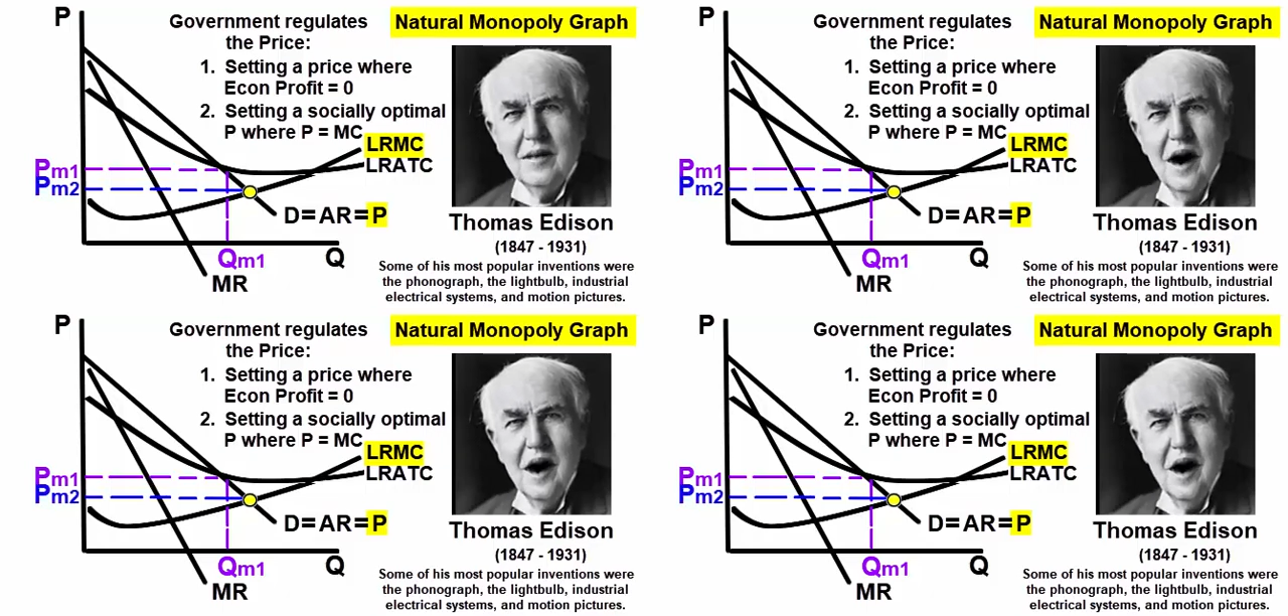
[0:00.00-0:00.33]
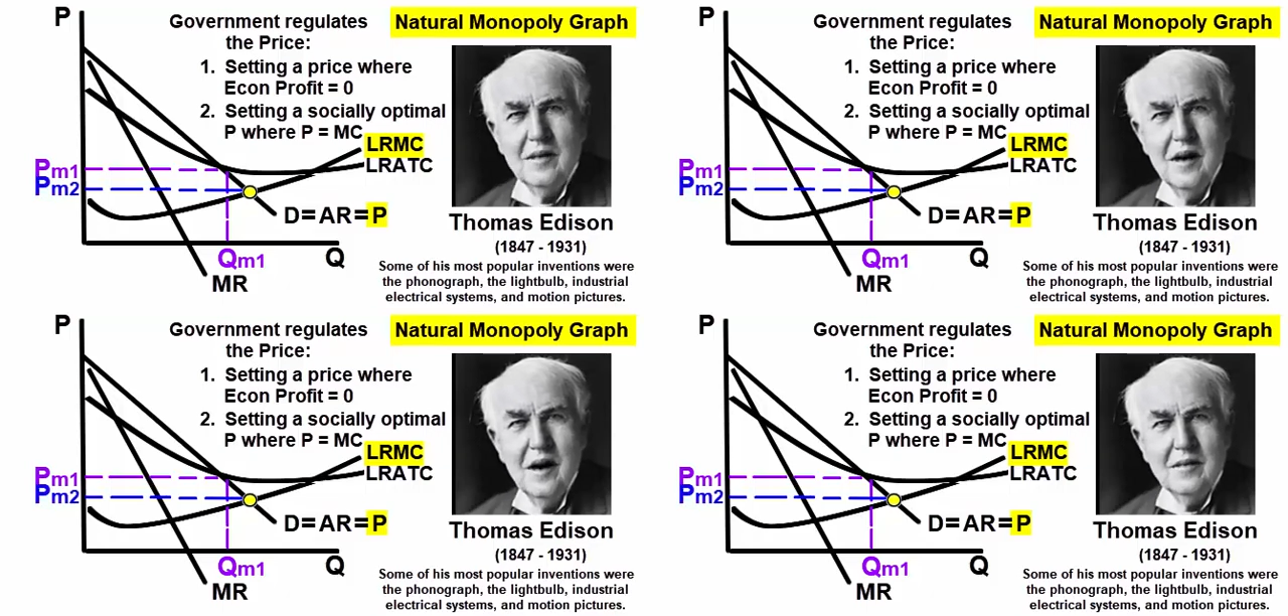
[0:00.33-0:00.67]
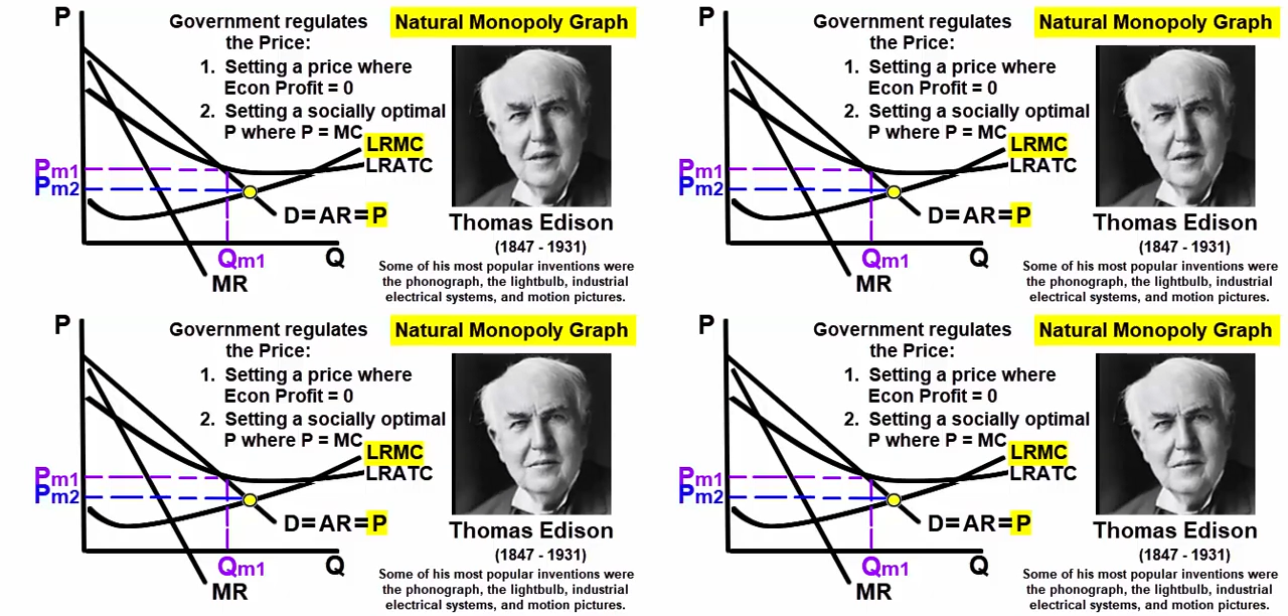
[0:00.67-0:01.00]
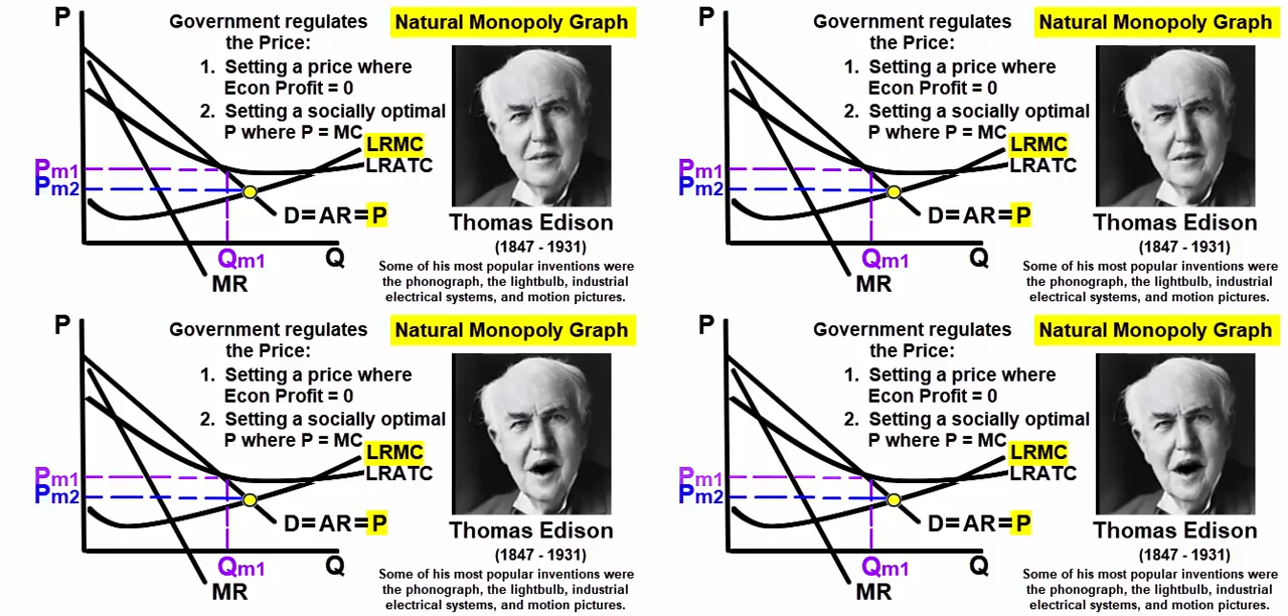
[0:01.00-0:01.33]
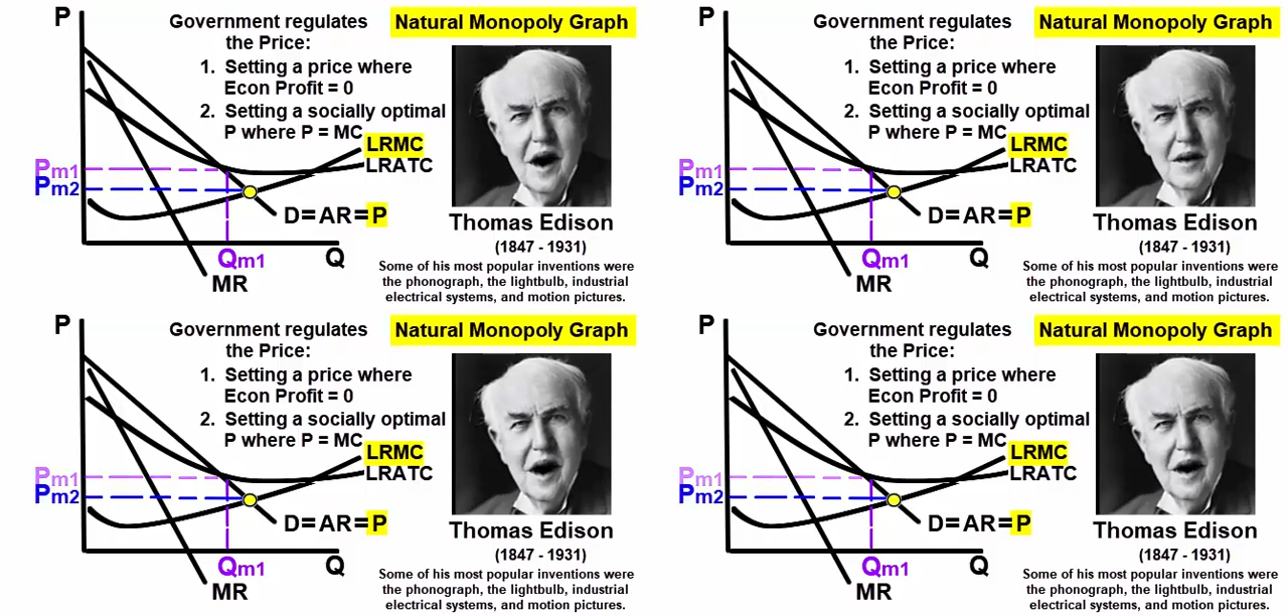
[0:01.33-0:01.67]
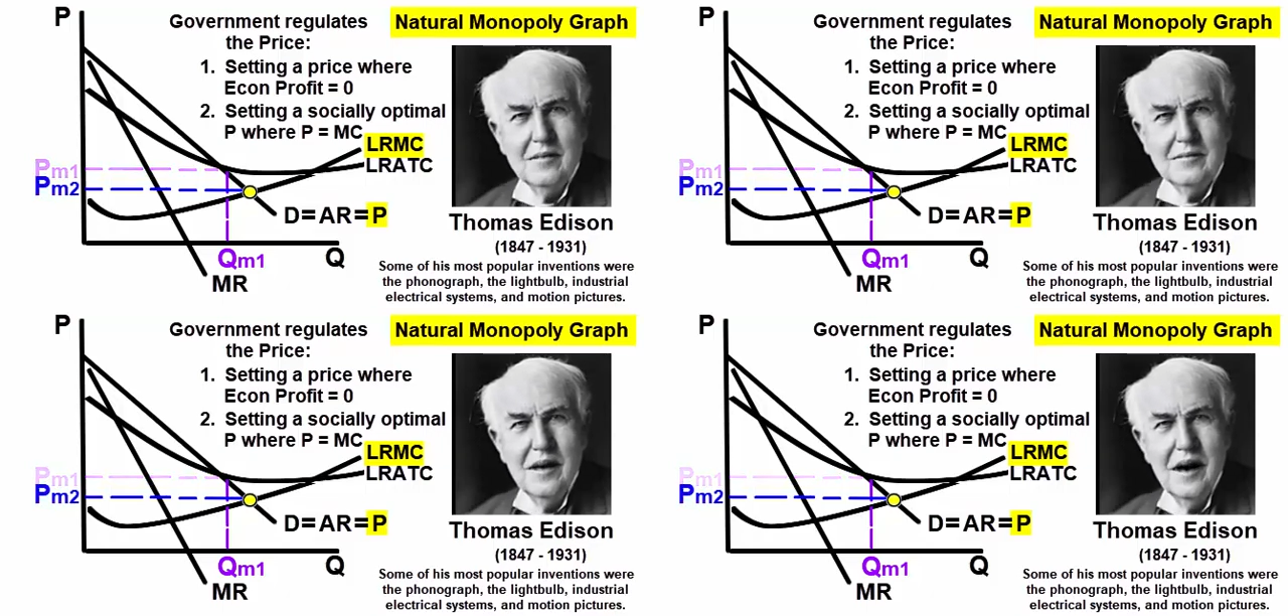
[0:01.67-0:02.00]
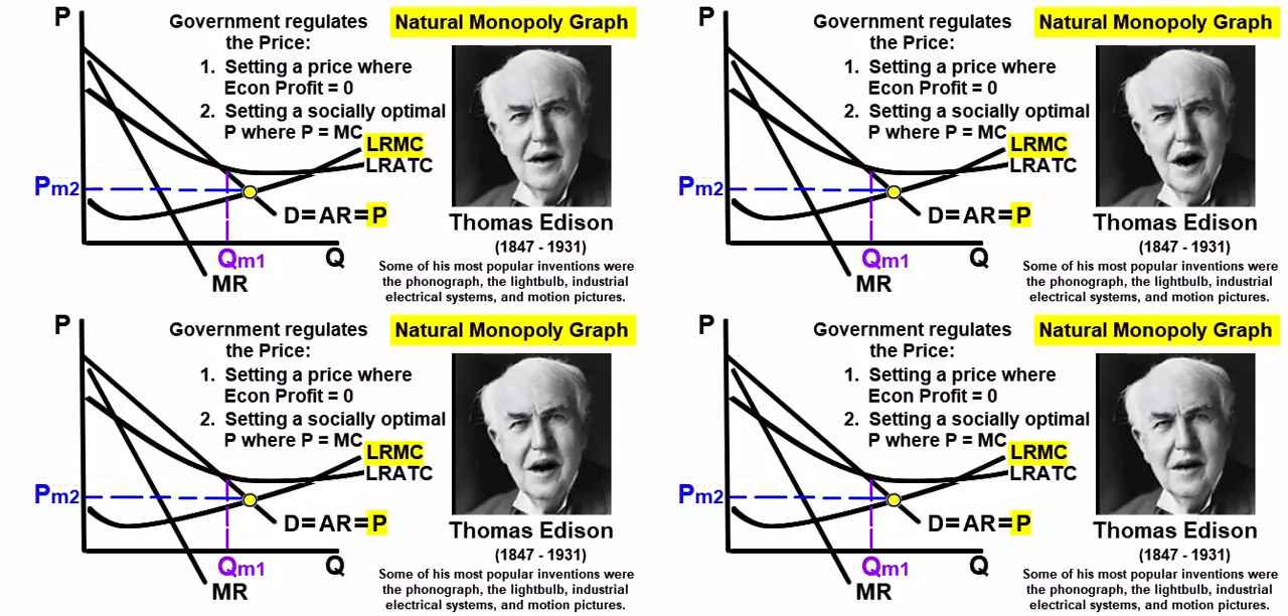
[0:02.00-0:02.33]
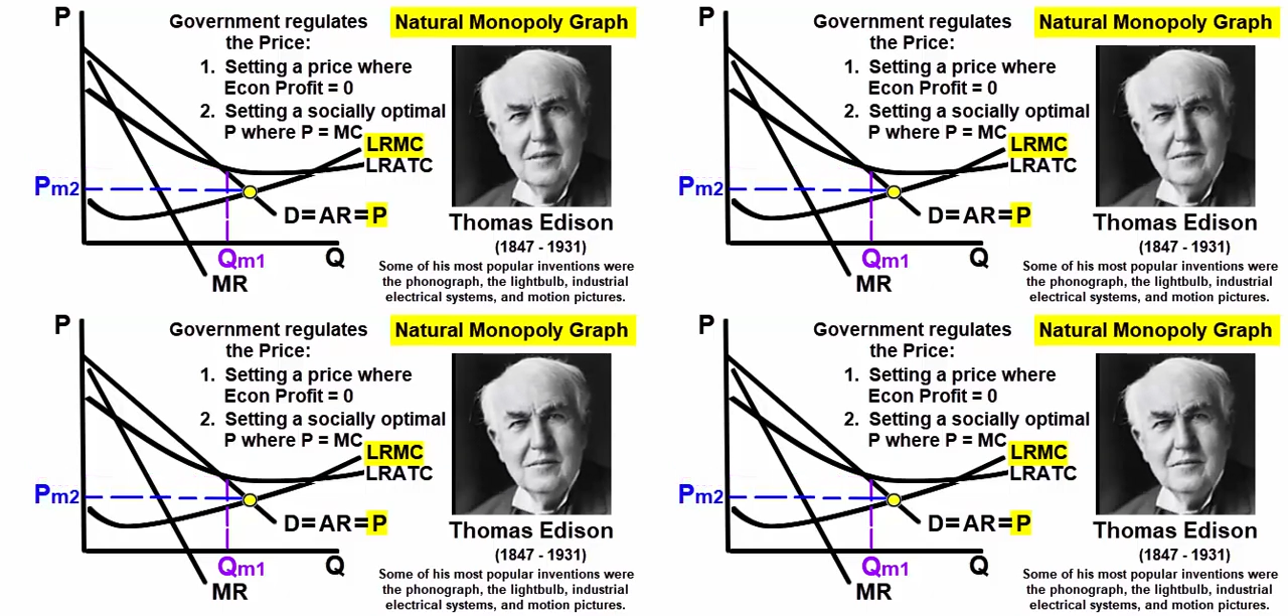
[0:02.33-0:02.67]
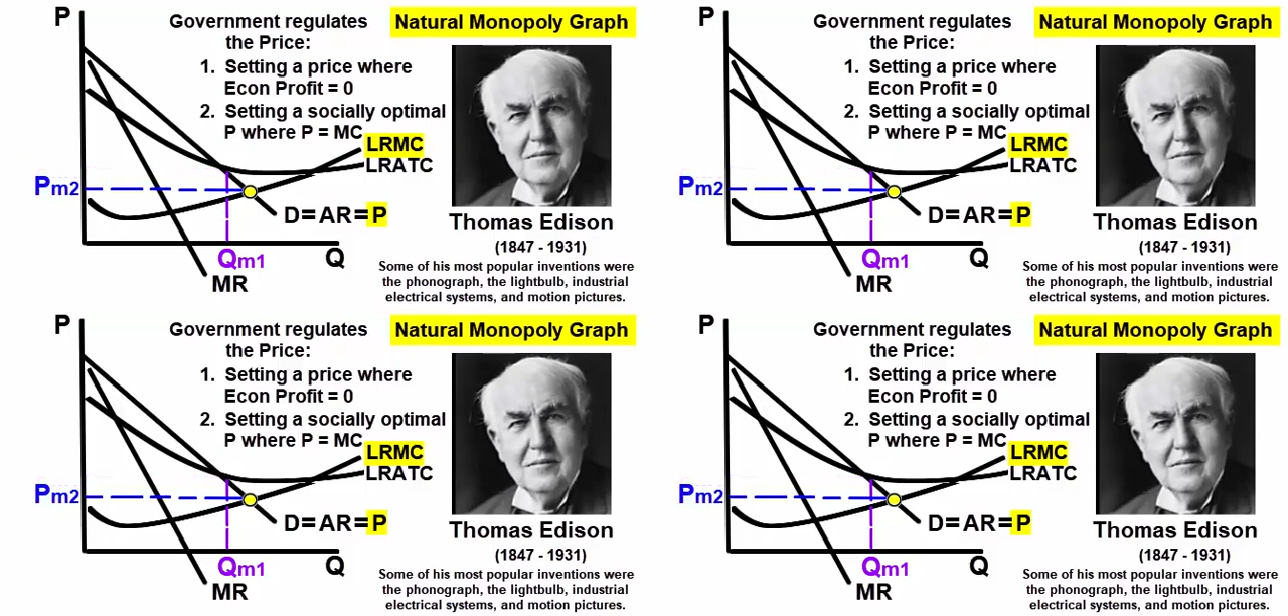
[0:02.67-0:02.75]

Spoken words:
farther to P sub M2,